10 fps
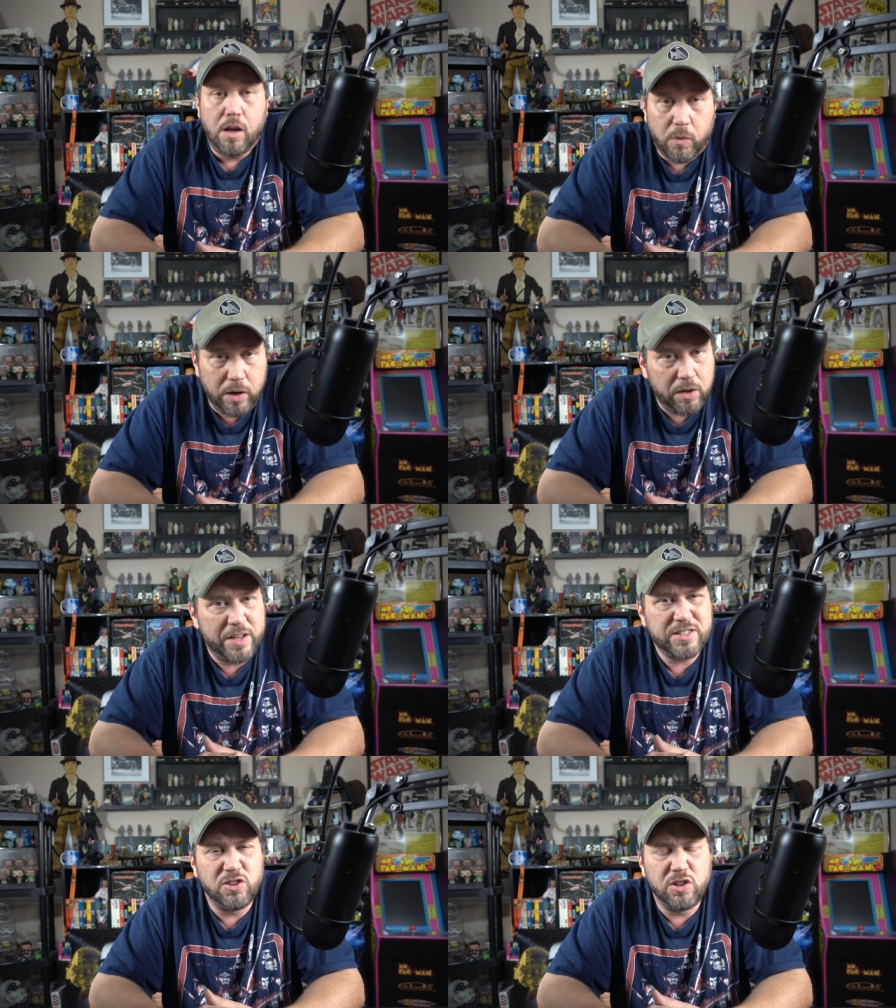Well,
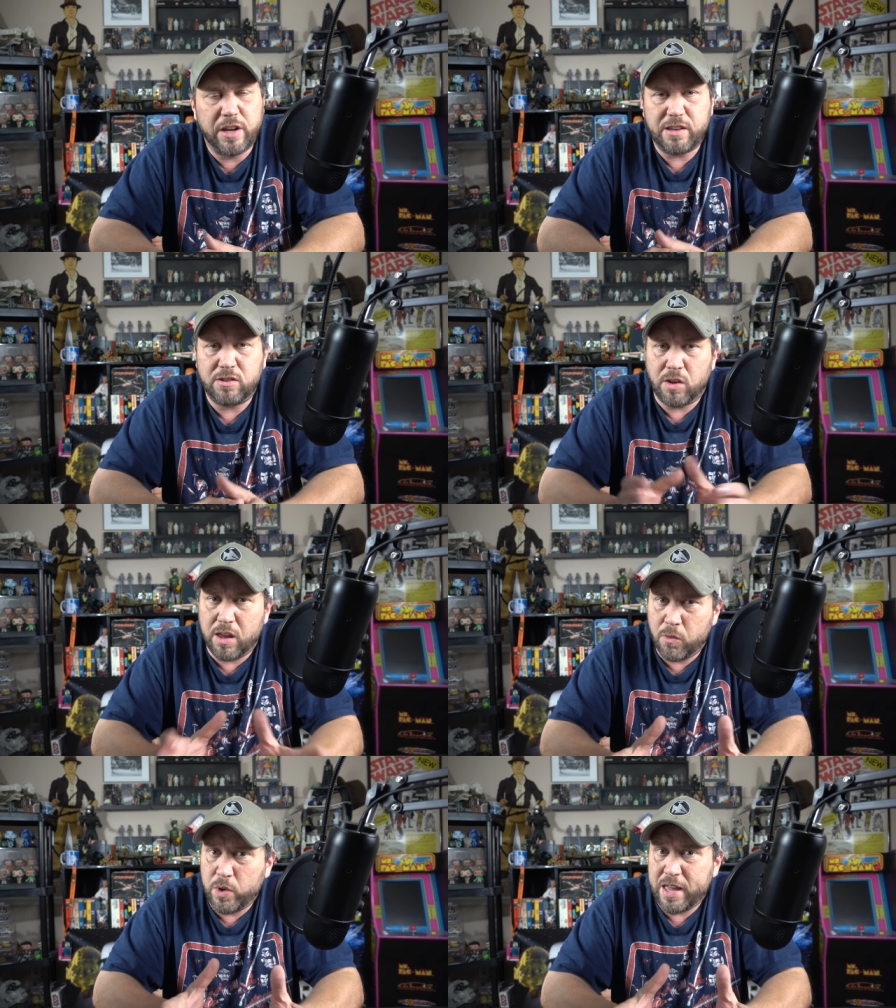that's a look at
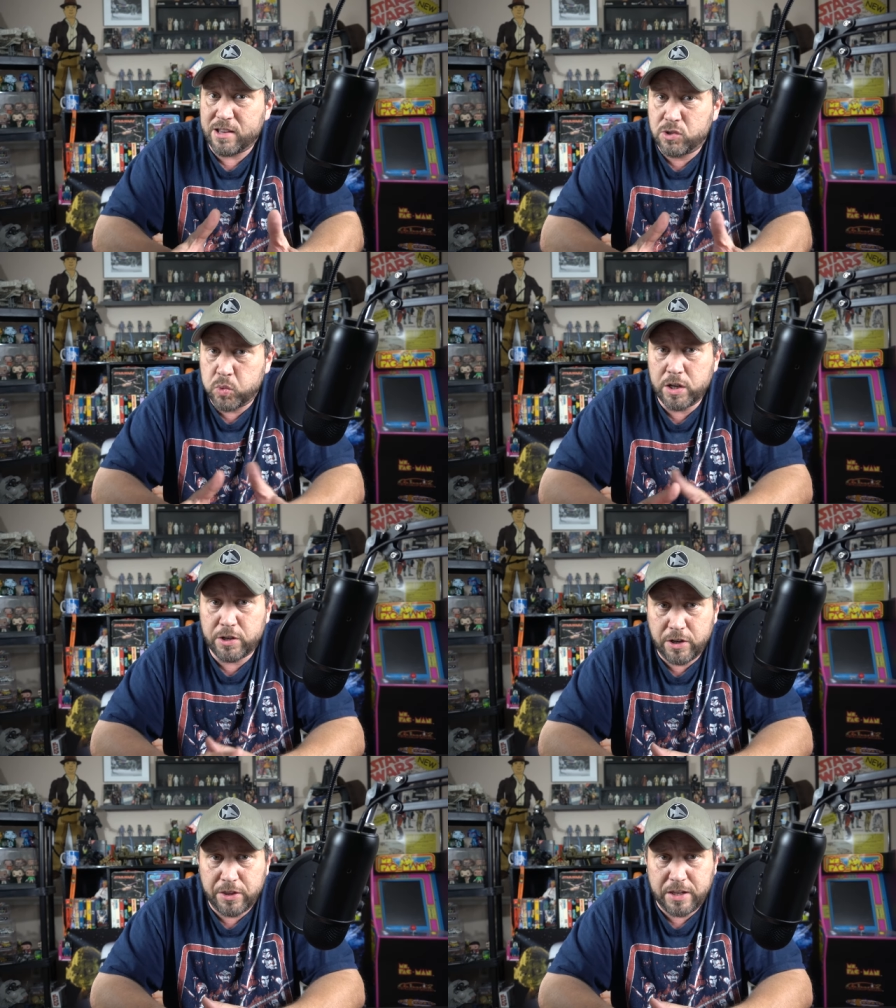if we had
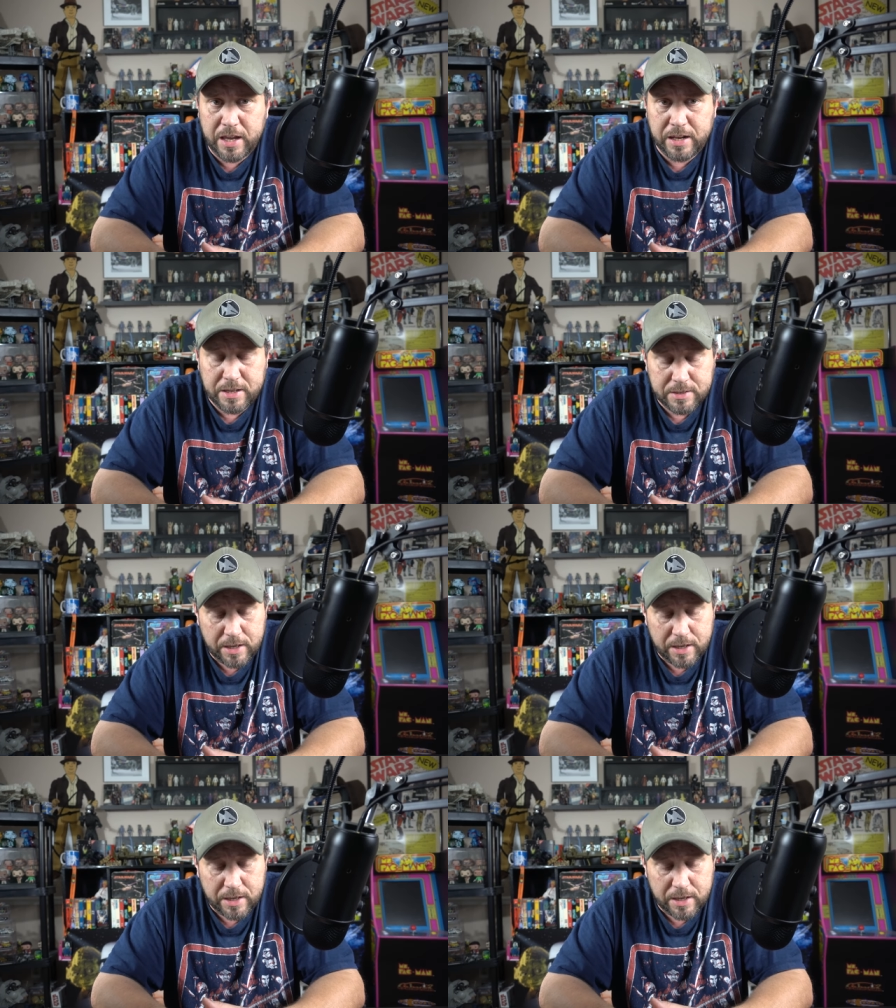Twitter in the 80s.